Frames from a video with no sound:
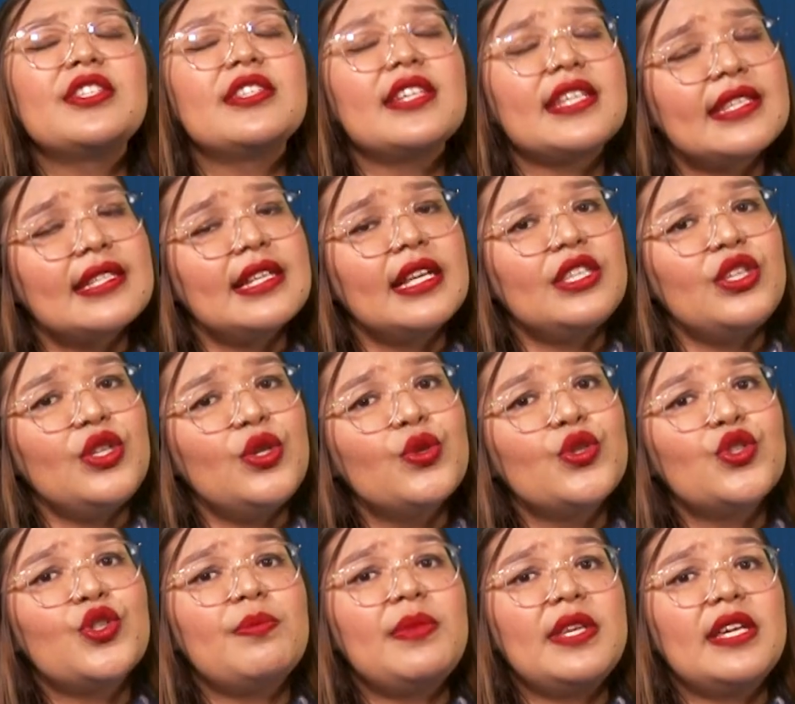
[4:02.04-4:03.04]
Nazlan
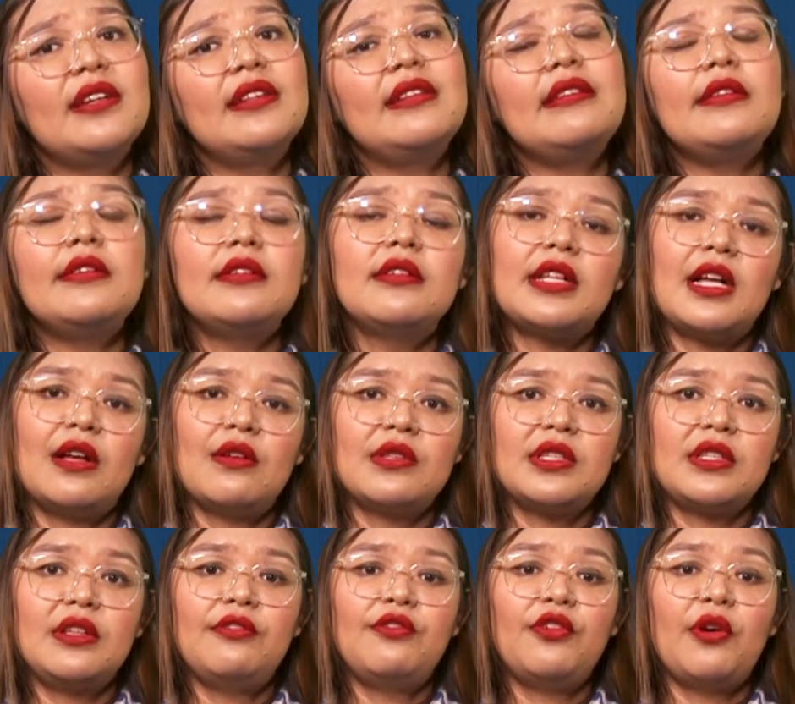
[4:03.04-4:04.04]
used to be a legal
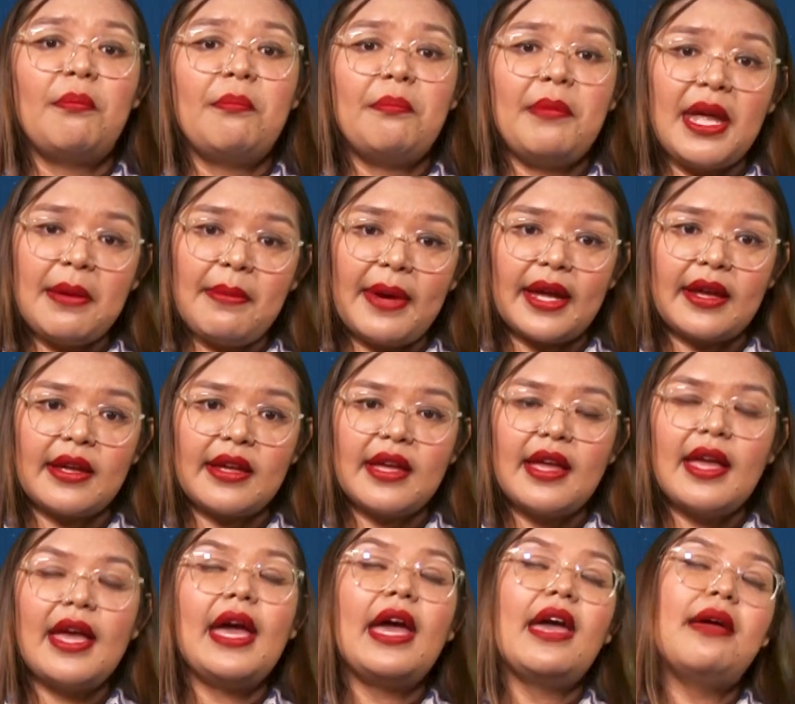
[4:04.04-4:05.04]
counsel for Maybank,
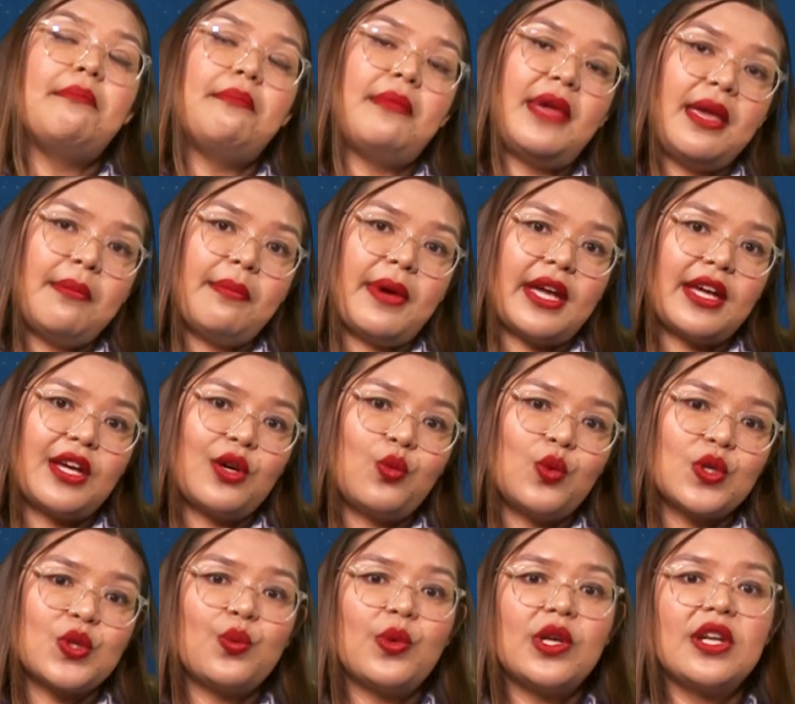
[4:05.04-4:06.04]
and Maybank
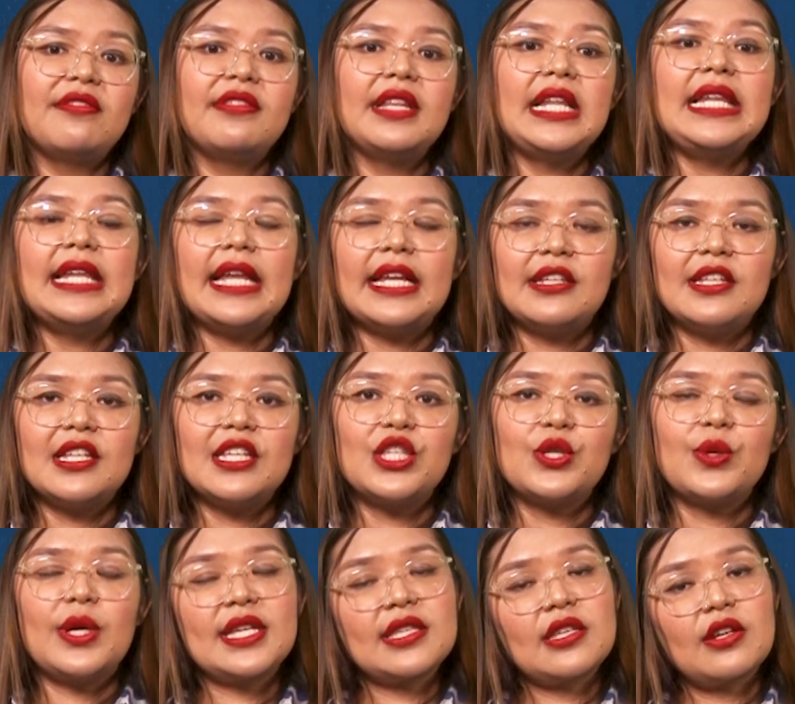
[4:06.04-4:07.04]
was one of the lenders
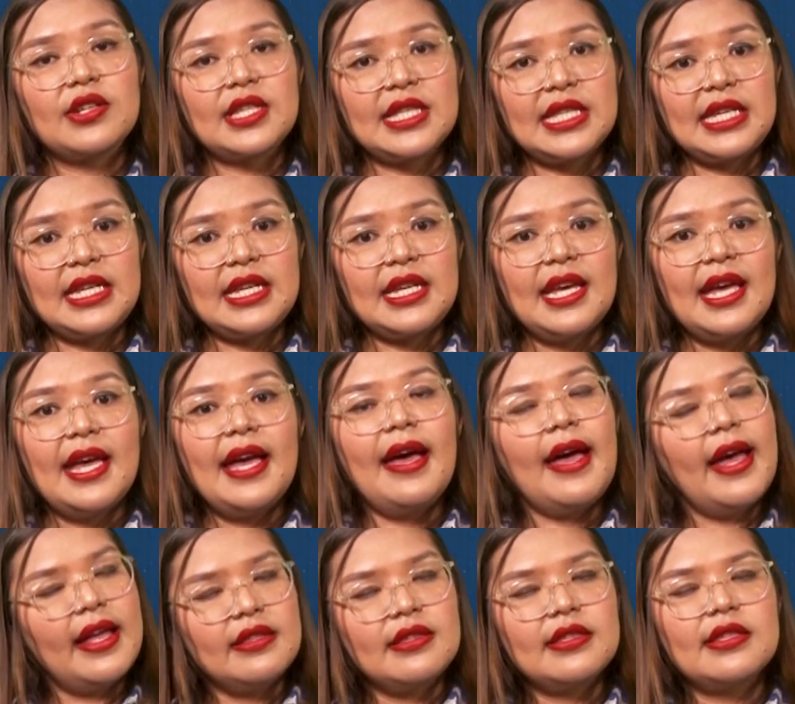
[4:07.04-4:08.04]
to SRC,
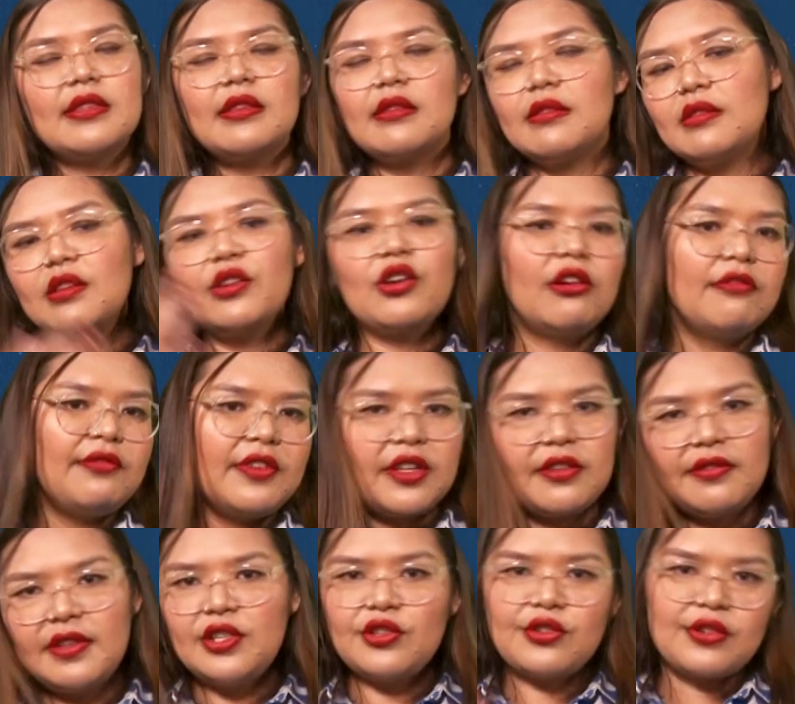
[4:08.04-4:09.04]
hence the conflict
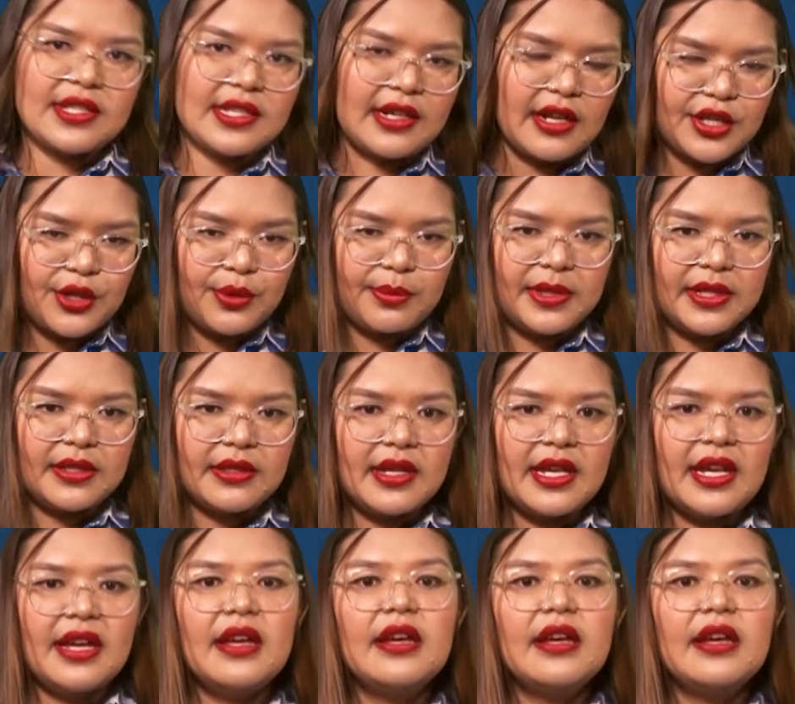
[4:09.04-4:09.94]
of interest argument.